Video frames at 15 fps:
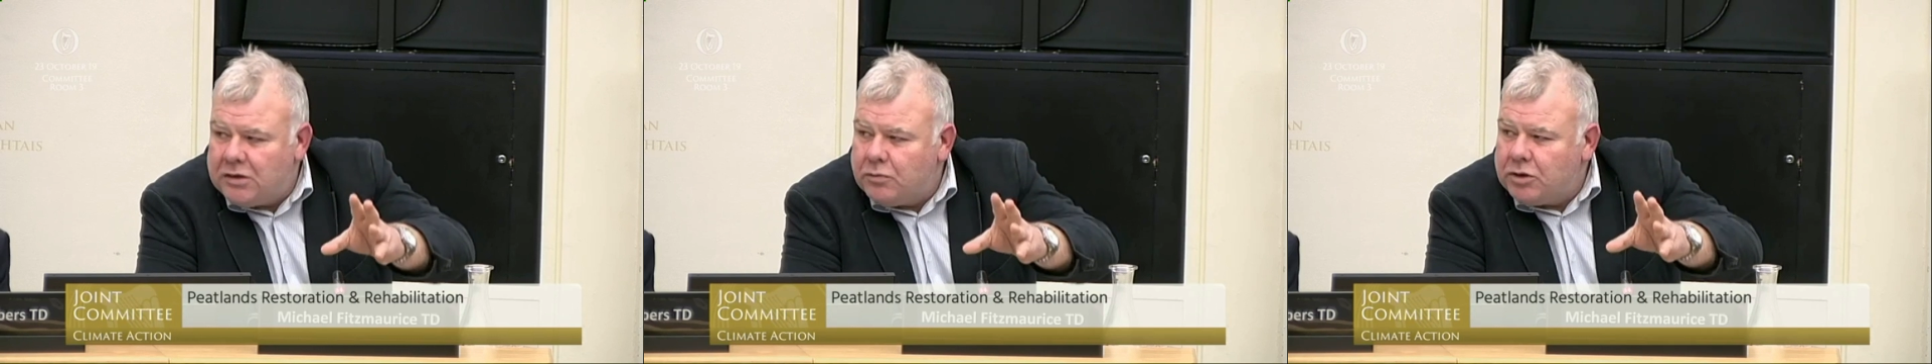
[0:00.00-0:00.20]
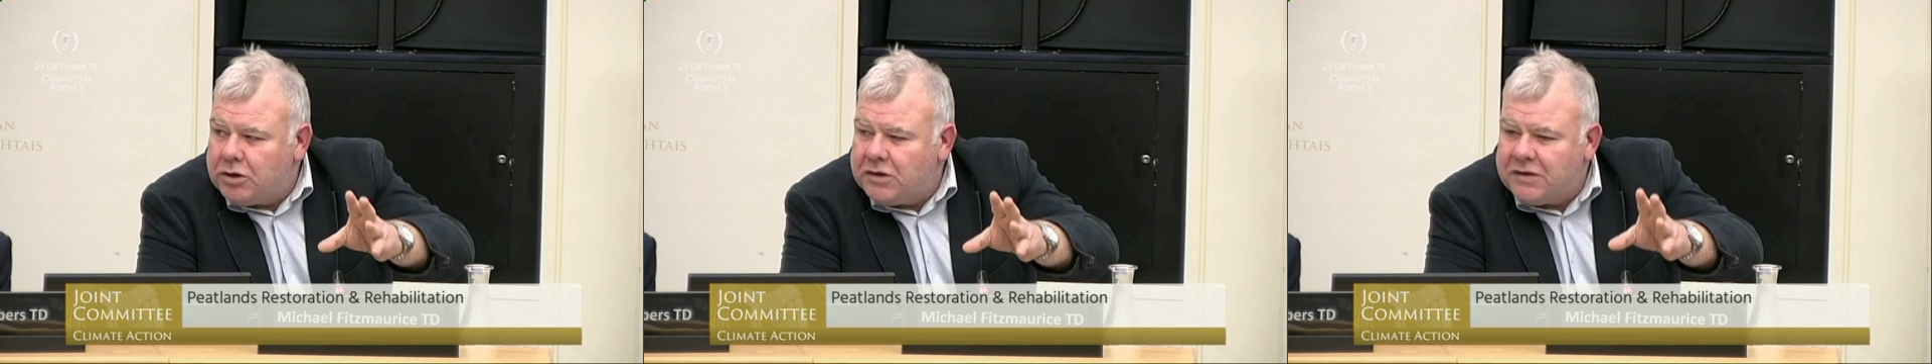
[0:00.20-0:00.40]

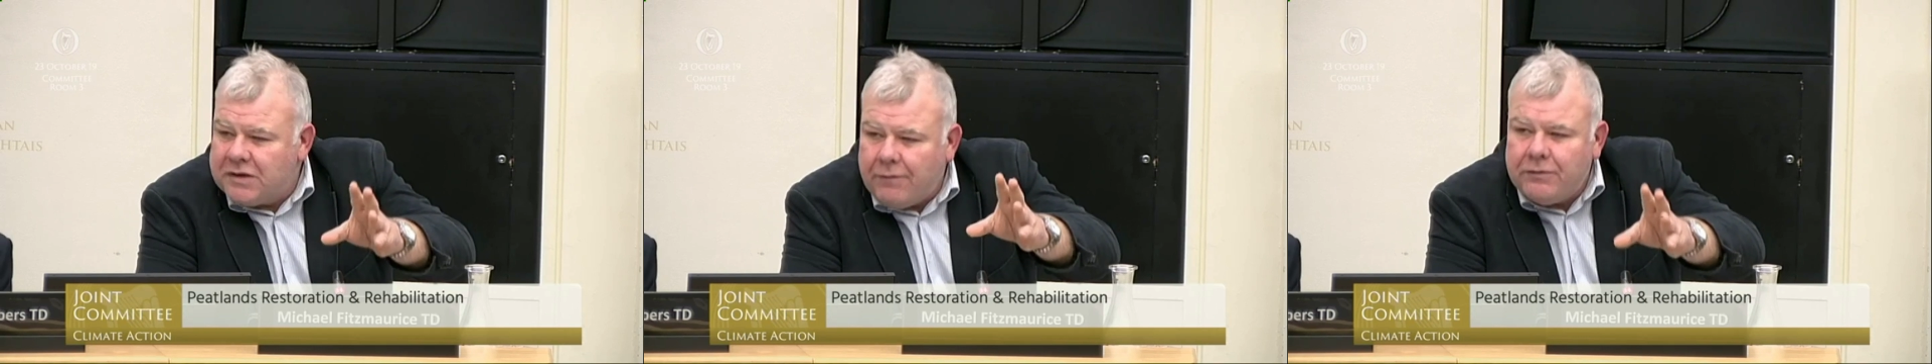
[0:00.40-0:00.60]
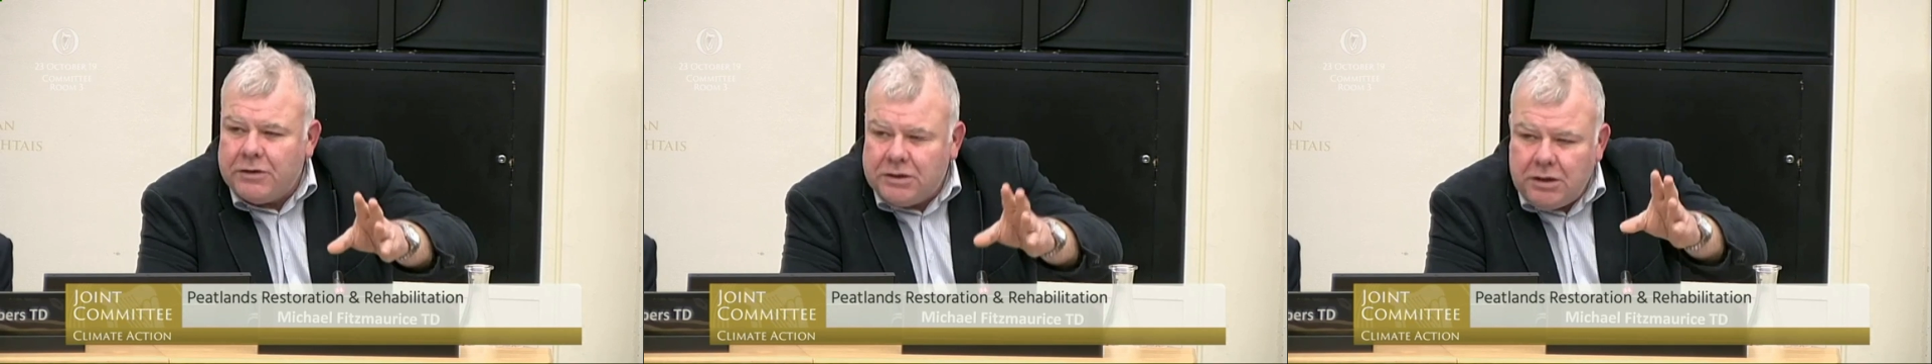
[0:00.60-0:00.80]
which is
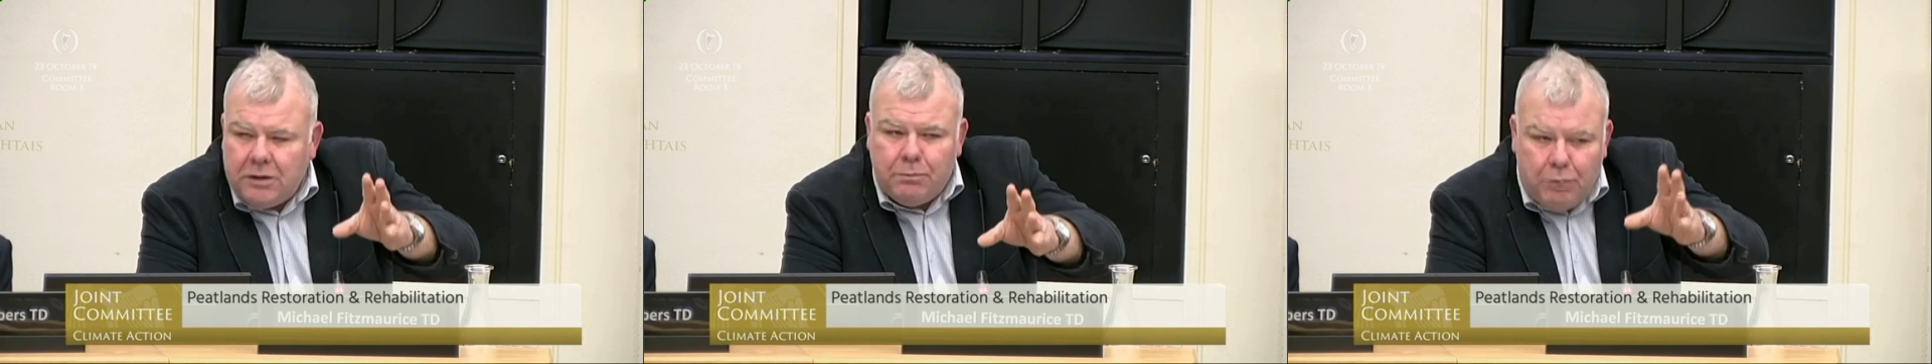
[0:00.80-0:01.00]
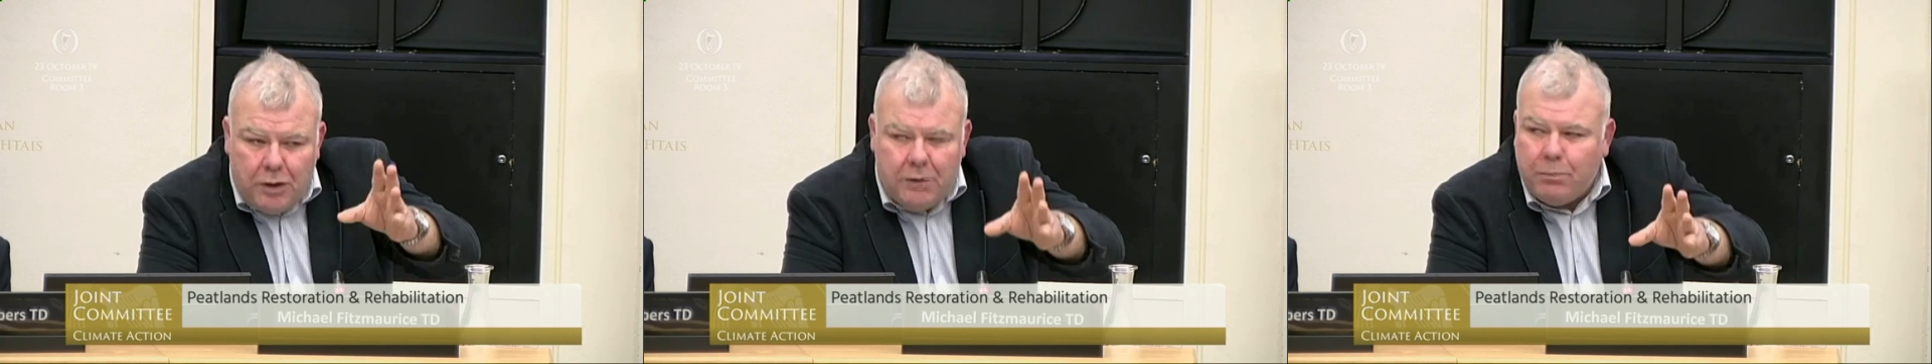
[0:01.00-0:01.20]
17
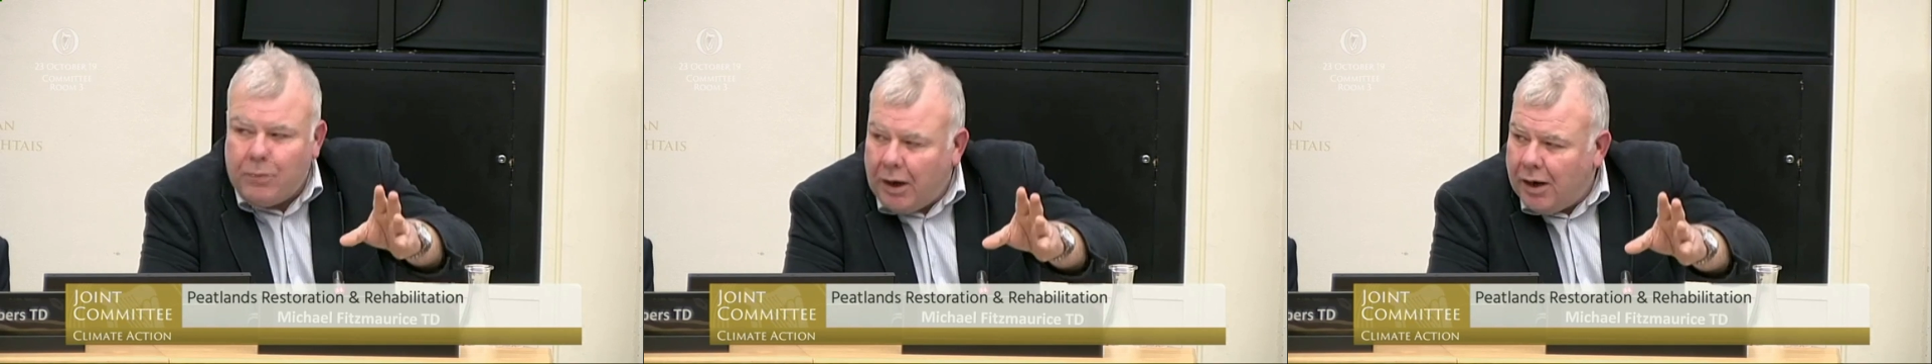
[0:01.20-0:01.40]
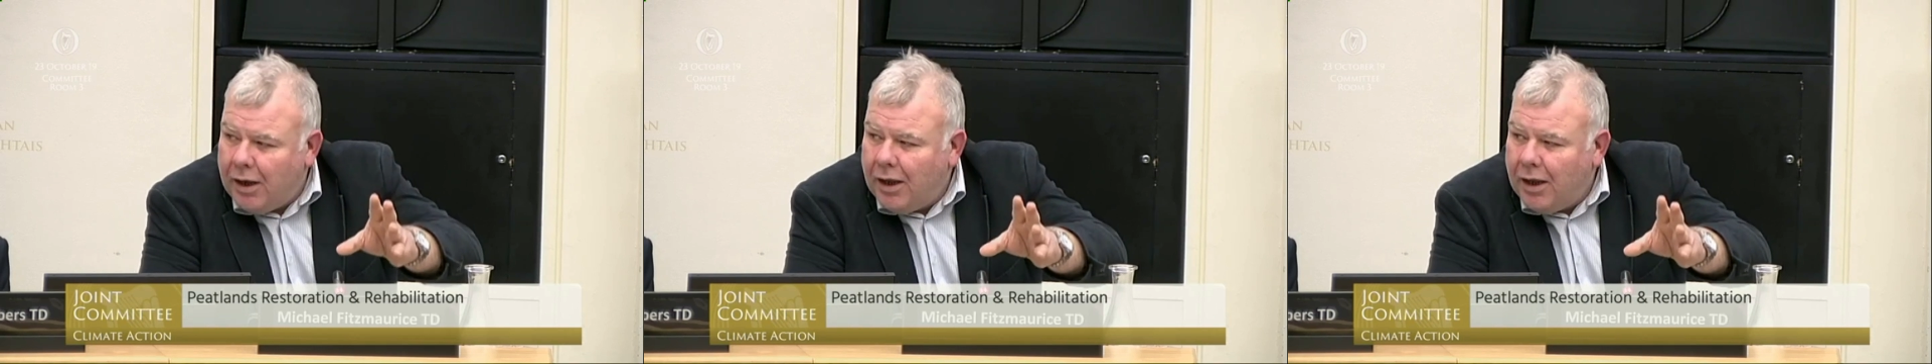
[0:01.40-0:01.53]
people